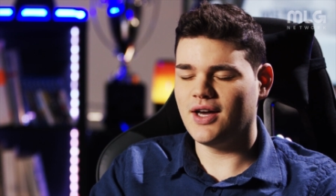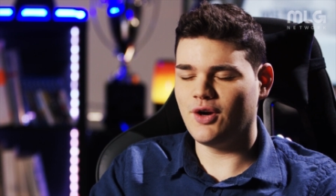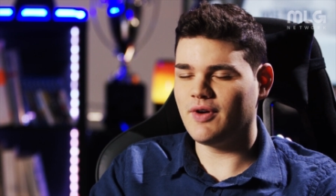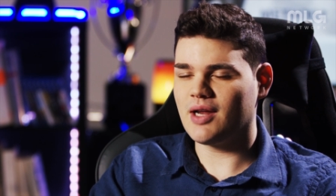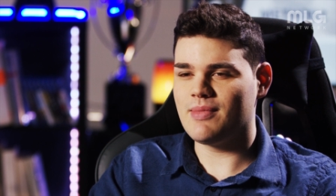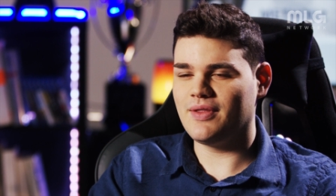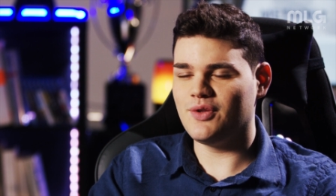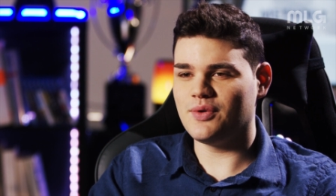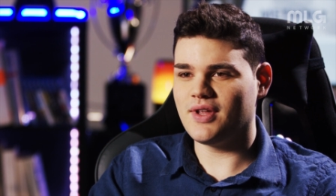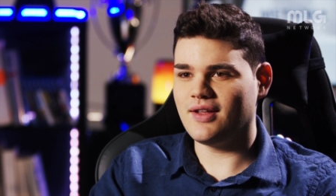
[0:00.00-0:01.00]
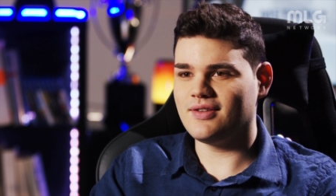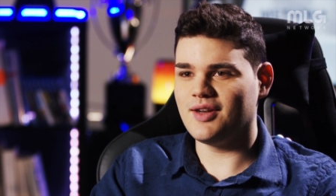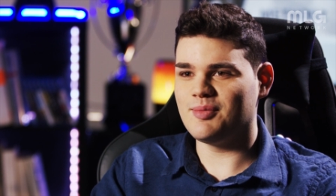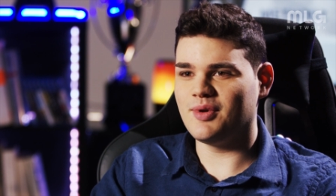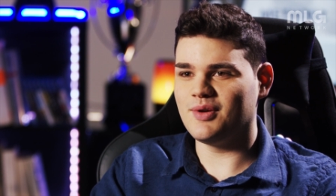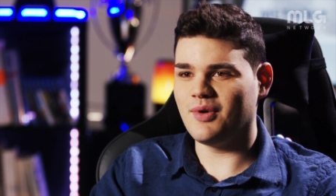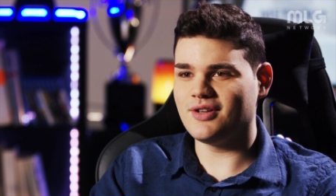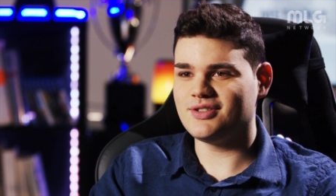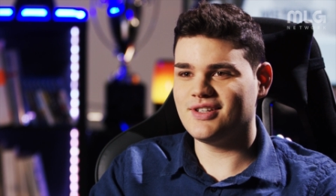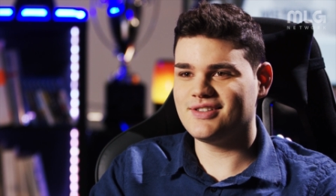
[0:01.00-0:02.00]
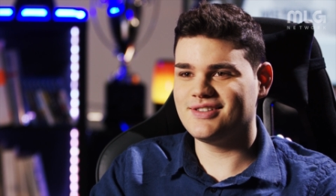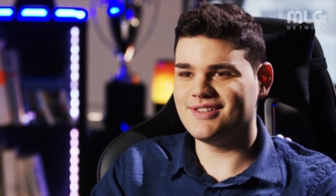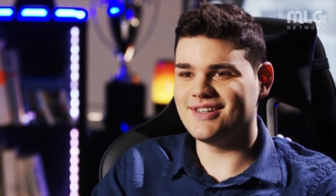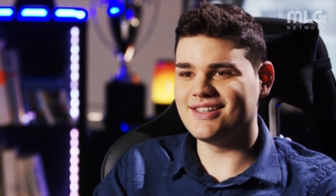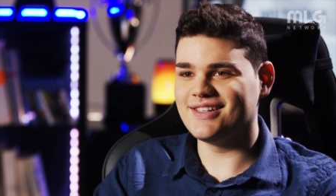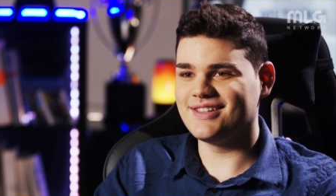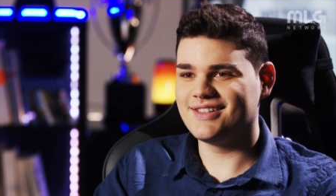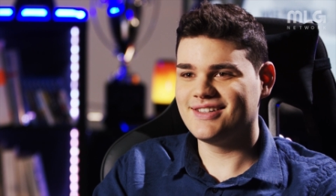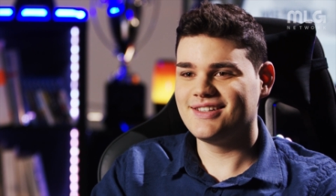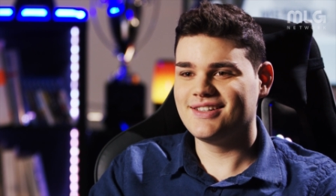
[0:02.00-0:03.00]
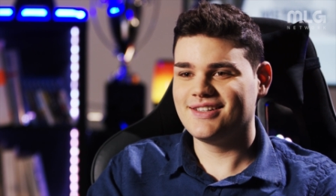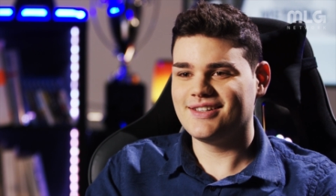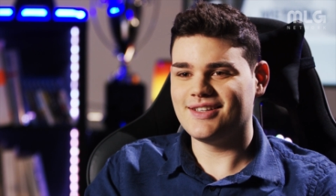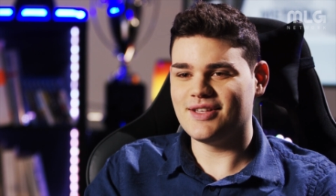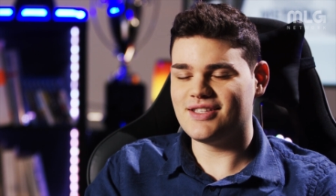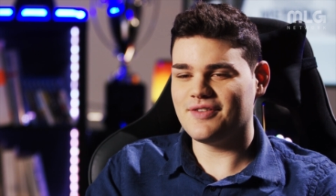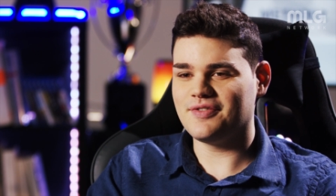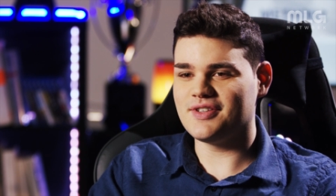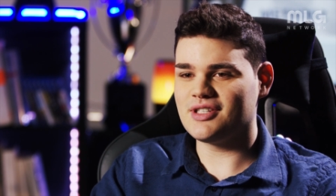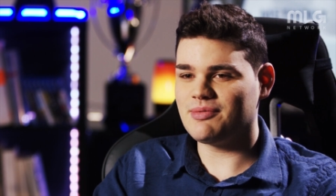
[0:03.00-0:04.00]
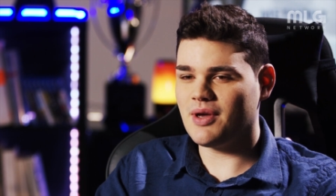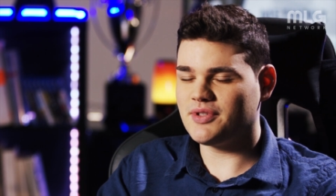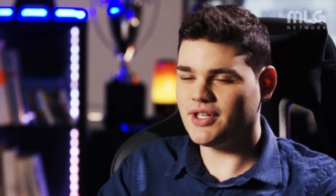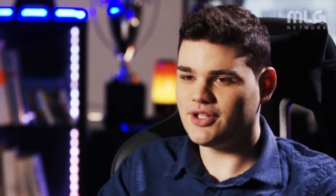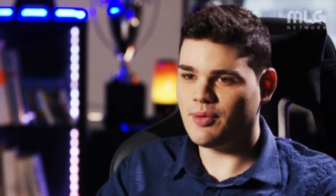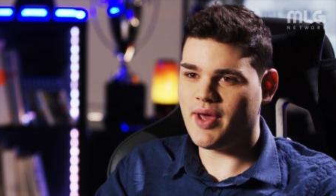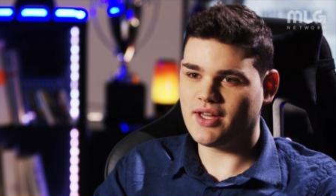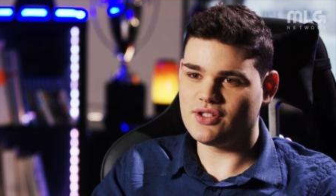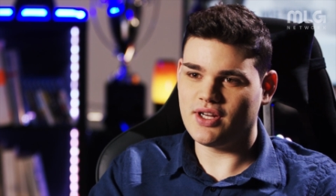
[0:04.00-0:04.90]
I don't recommend doing that to anybody watching this. Uh, it's definitely something I wish I can go back and